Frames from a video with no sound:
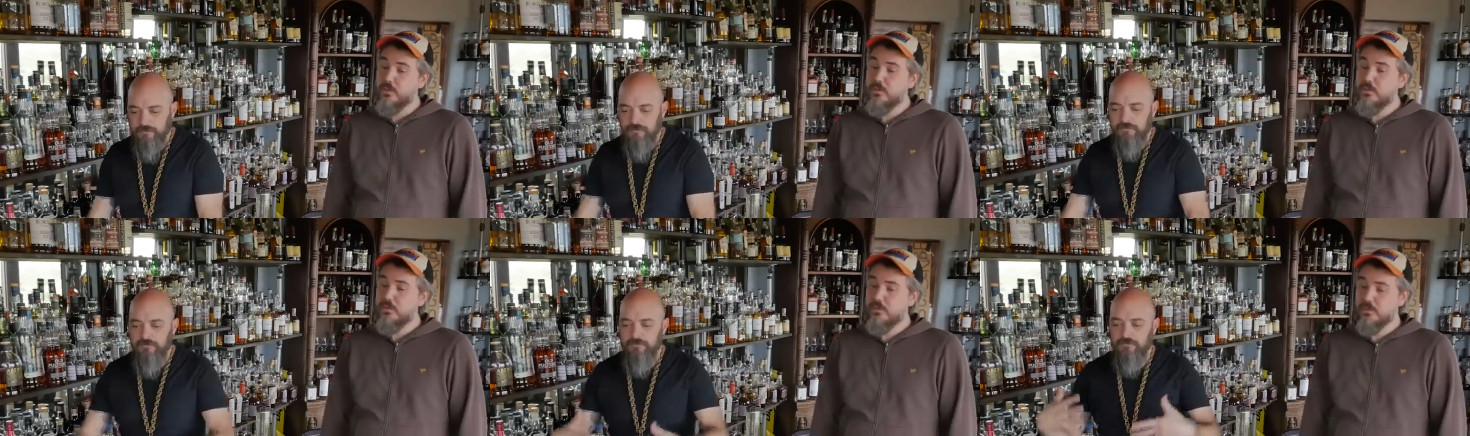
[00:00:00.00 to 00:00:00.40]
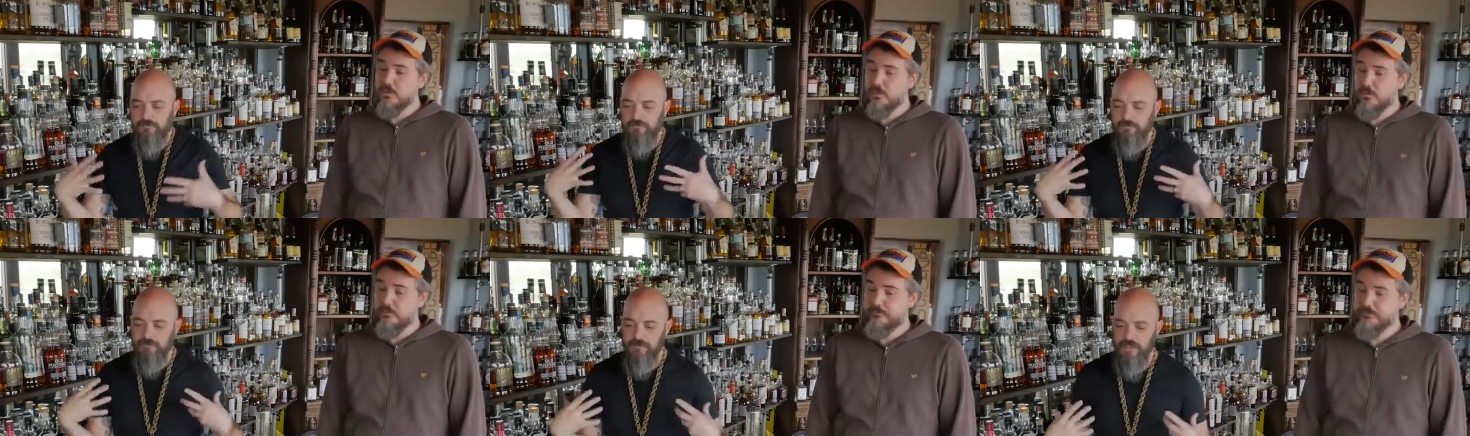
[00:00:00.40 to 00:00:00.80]
Speaker 1: Ooh.
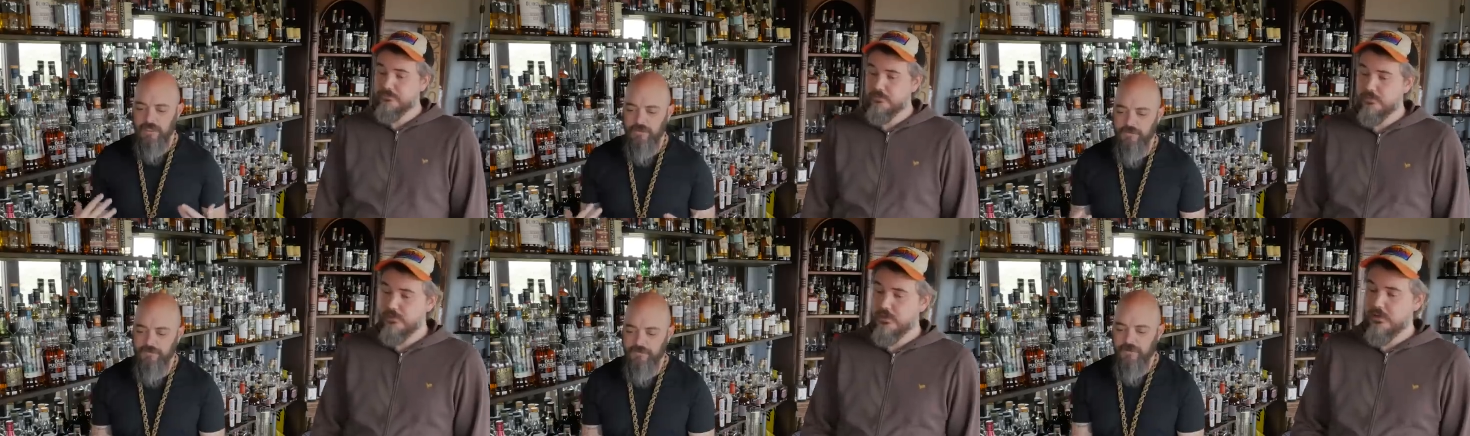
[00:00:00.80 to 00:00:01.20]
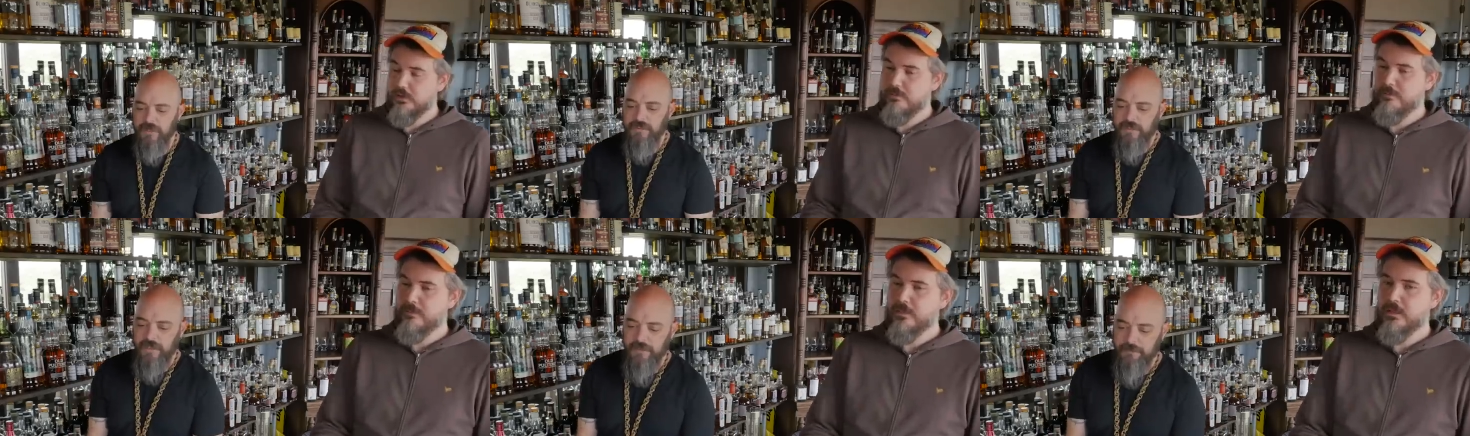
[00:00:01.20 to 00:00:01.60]
It's
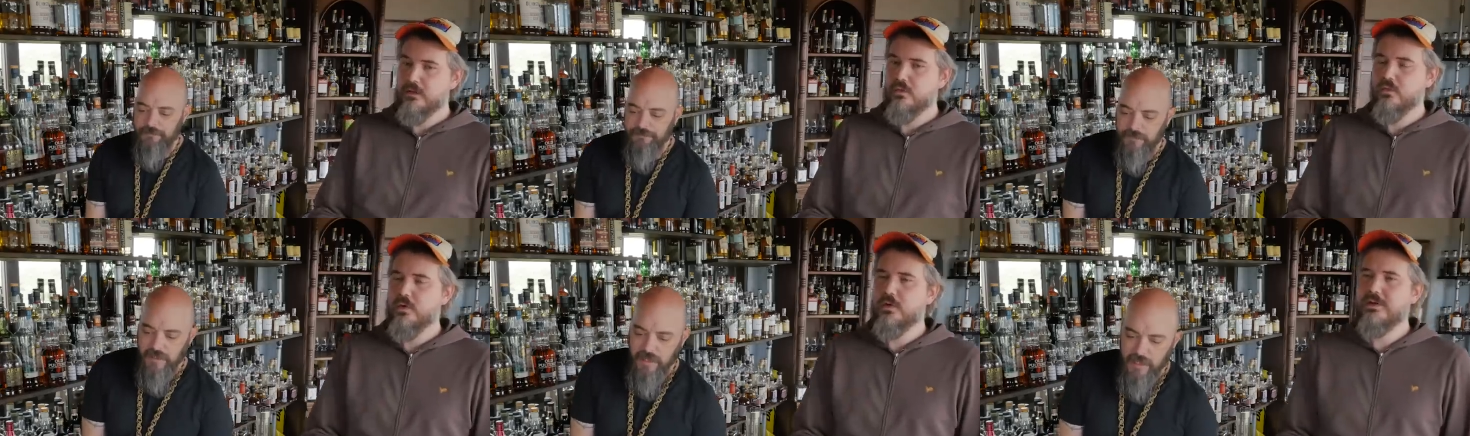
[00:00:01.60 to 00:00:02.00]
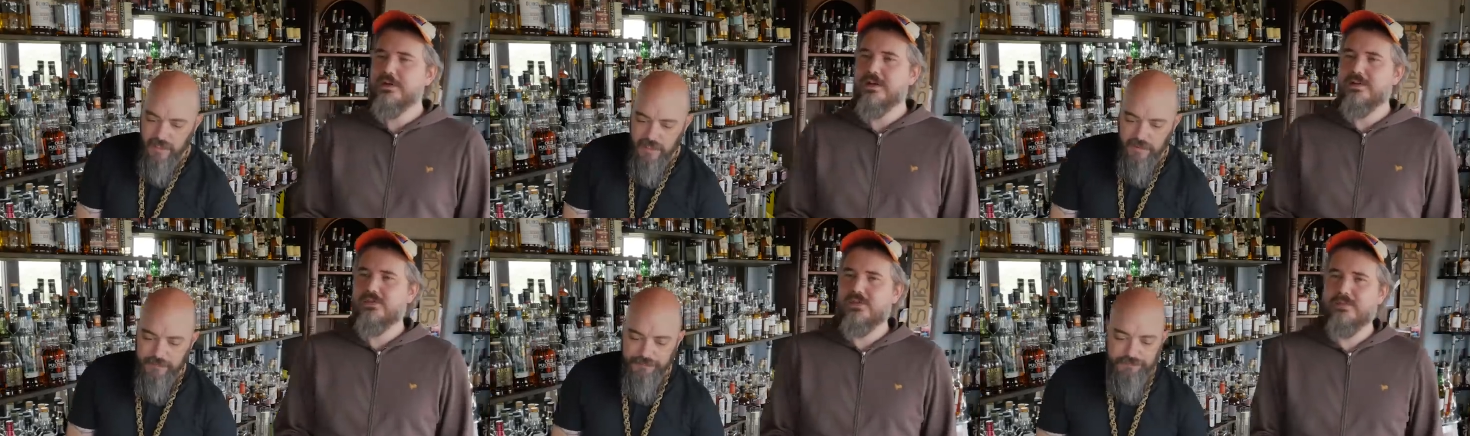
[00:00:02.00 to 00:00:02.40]
friendly. Really
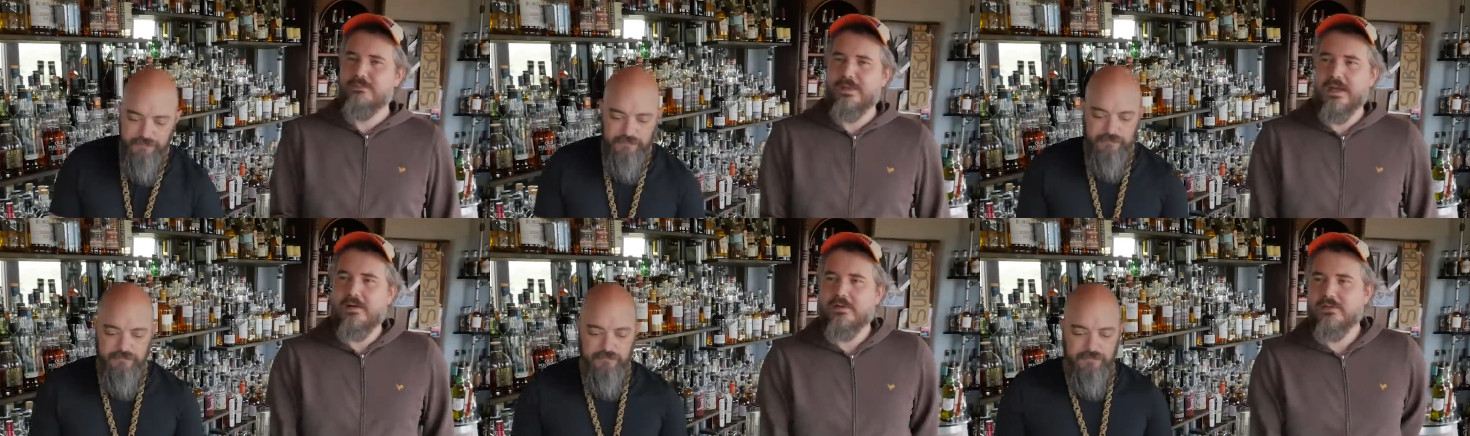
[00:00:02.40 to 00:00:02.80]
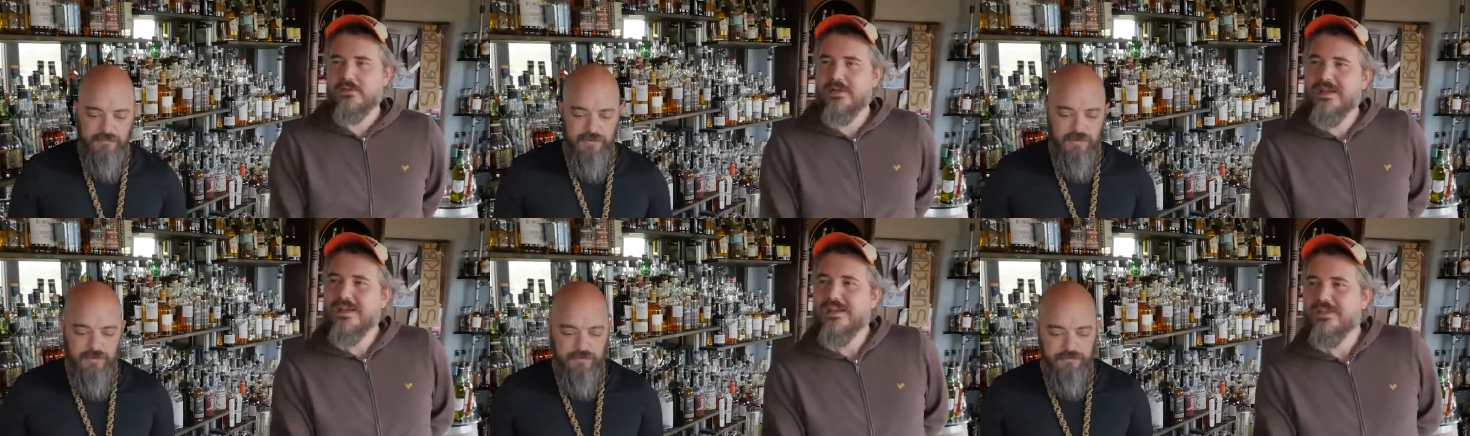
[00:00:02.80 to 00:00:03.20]
nicely balanced.
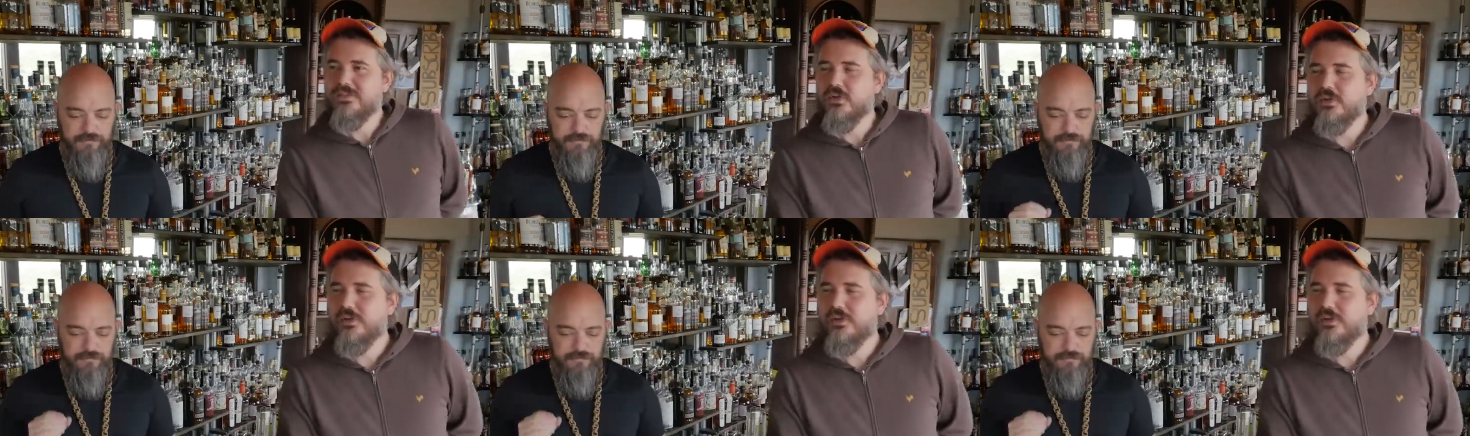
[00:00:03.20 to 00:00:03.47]
So